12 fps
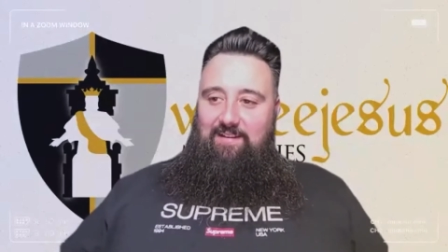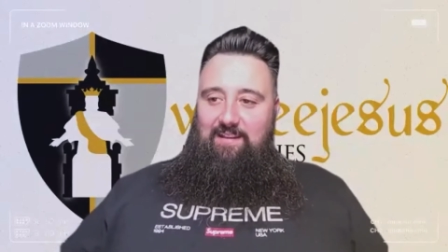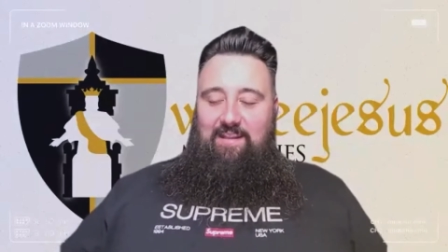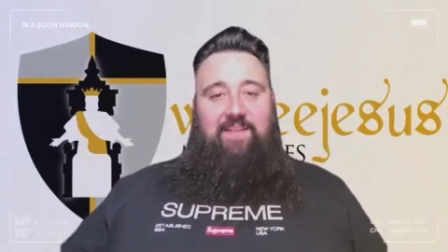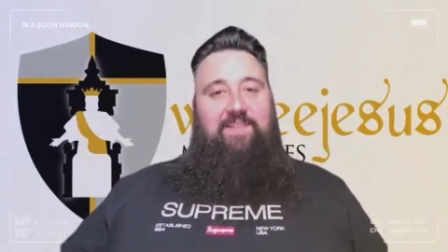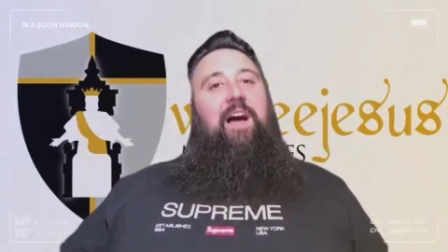
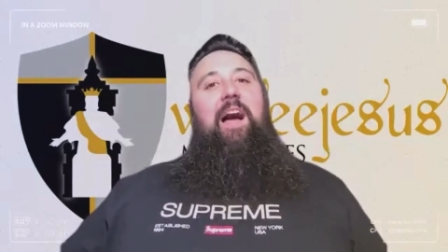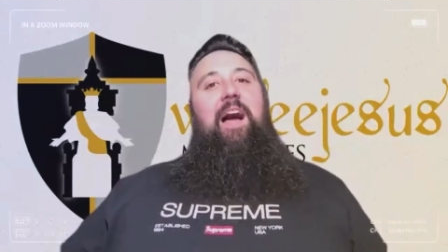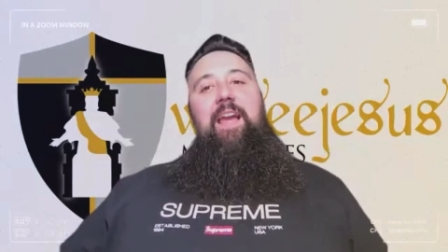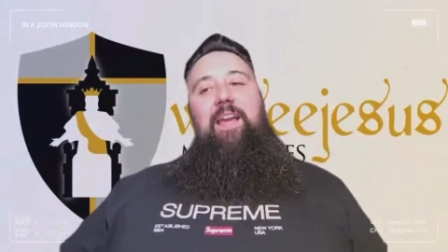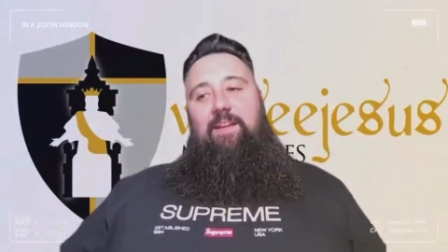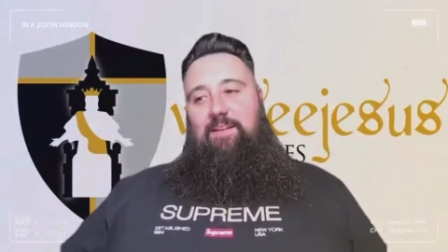It is
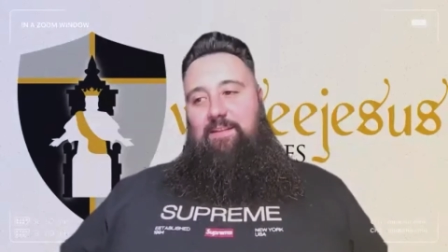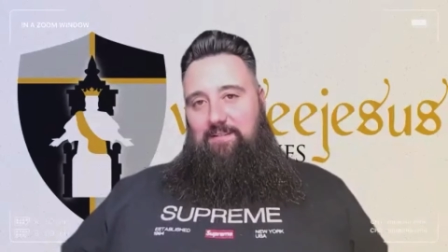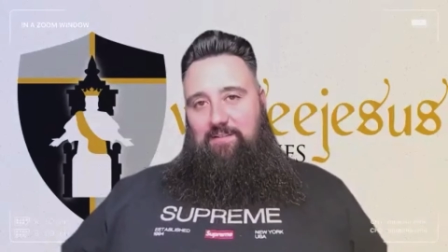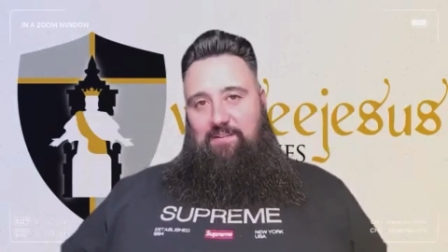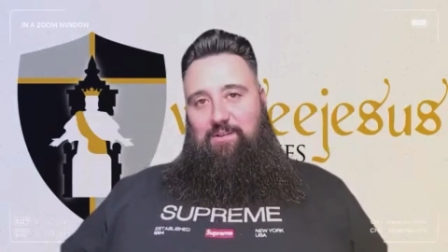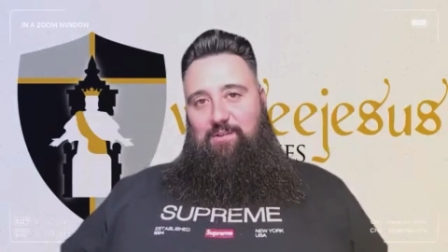I.
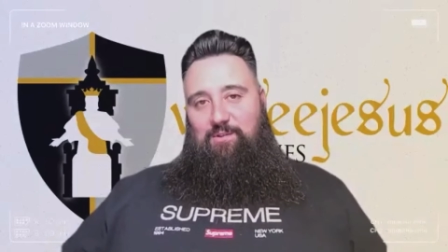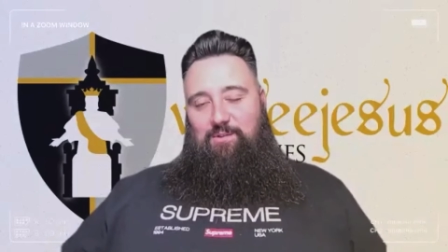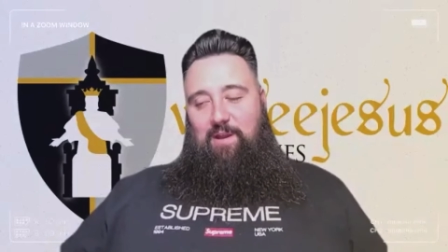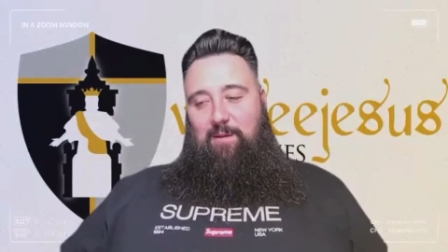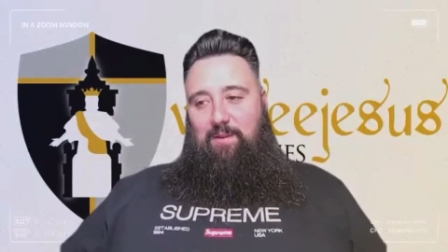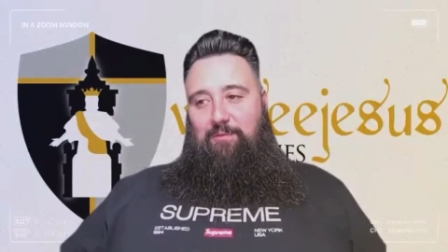Do
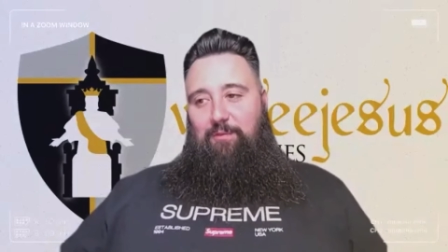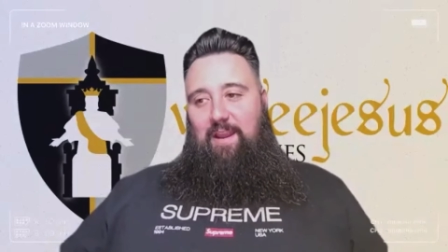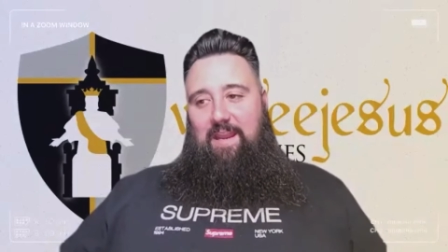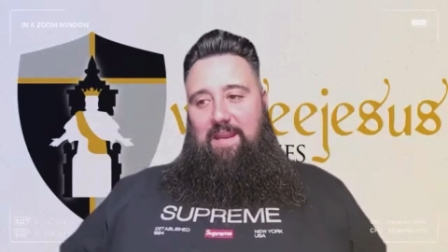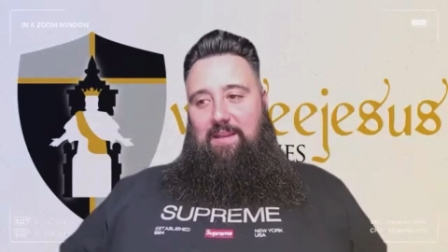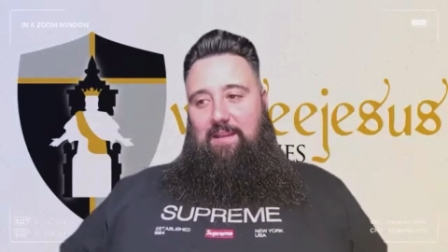not be
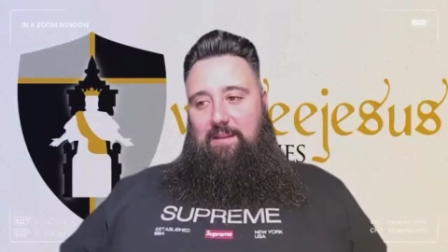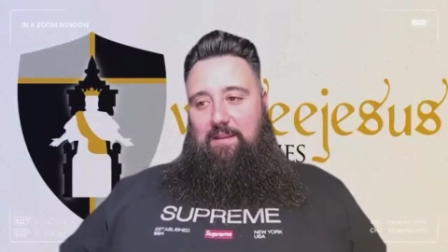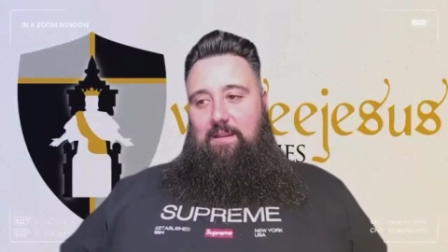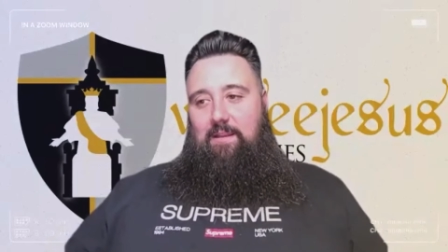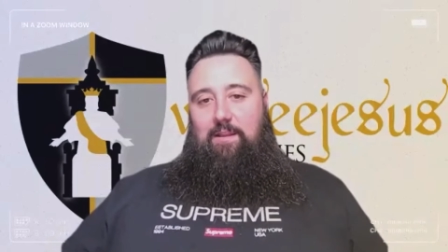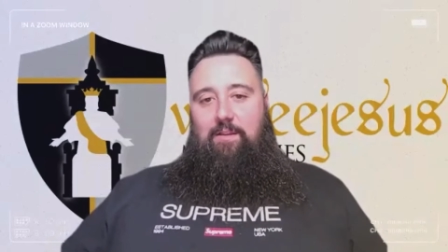afraid.
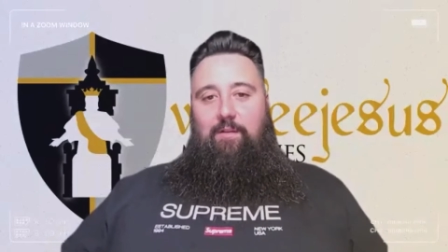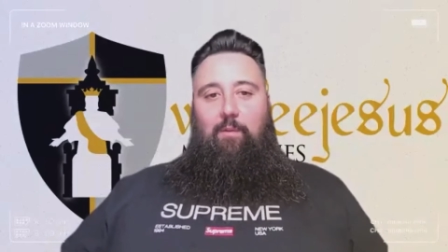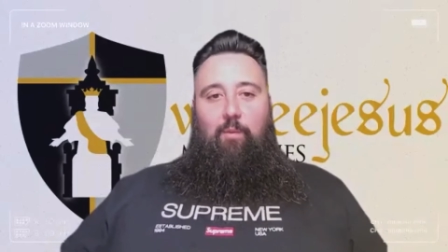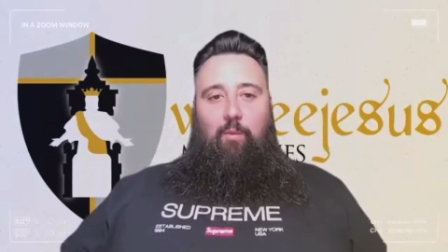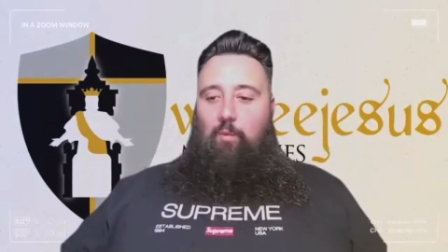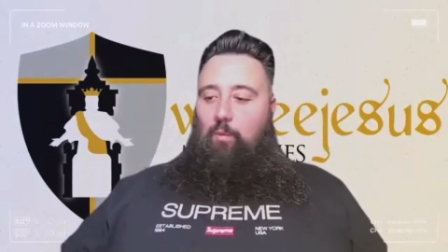
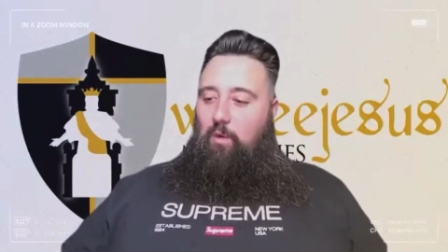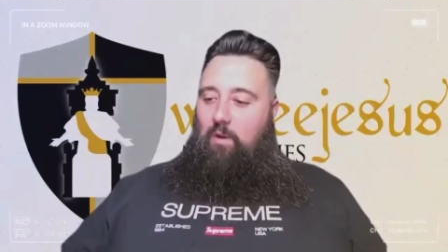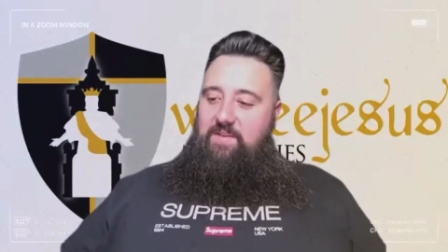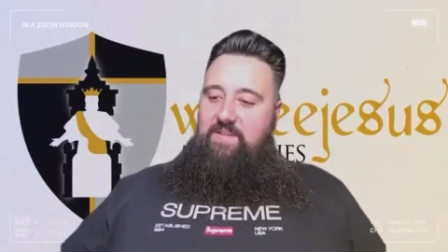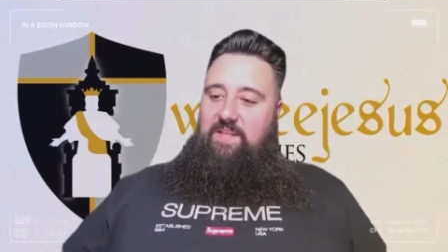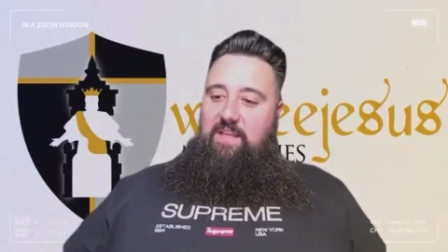What
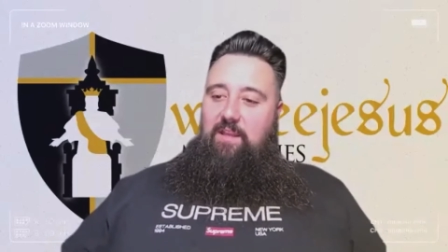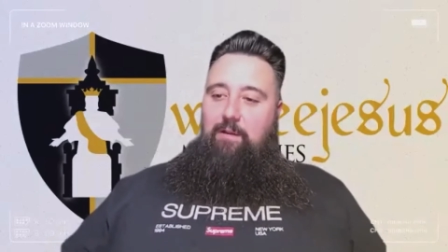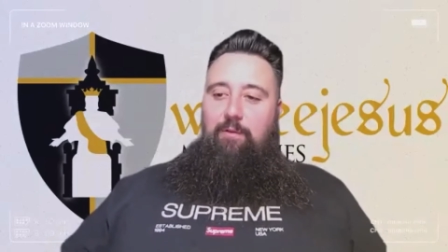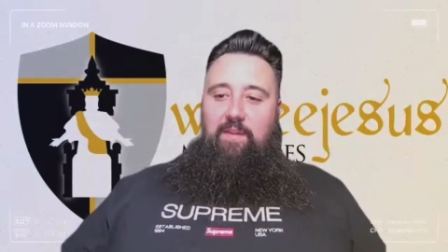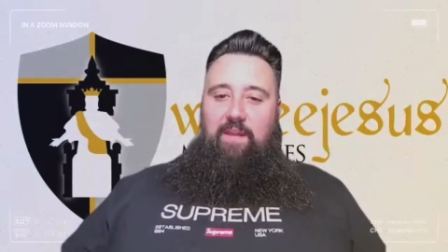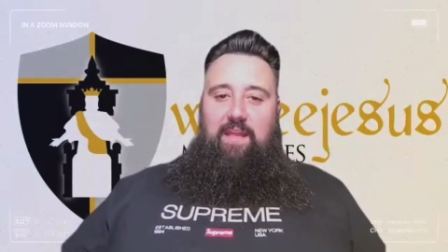is he dealing
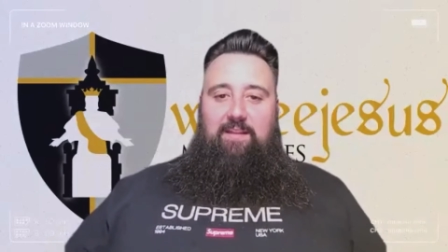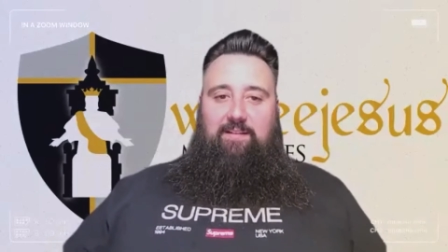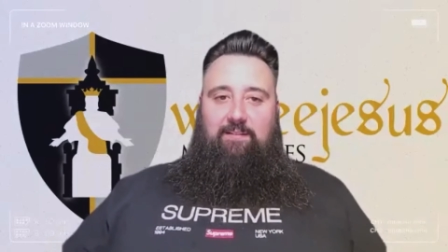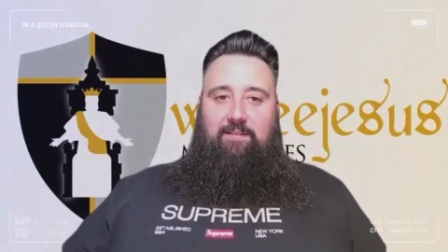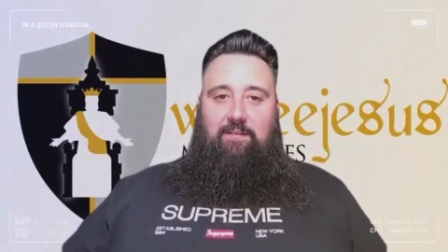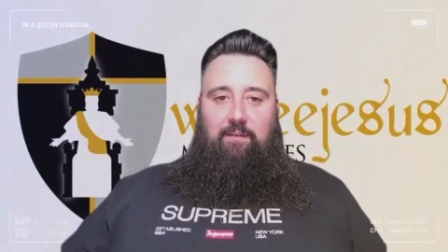with again?
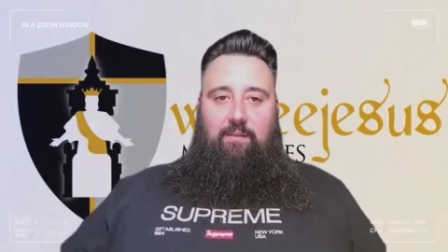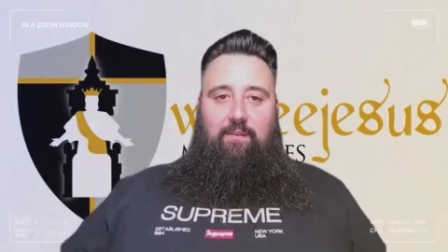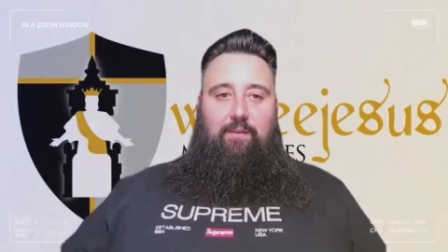The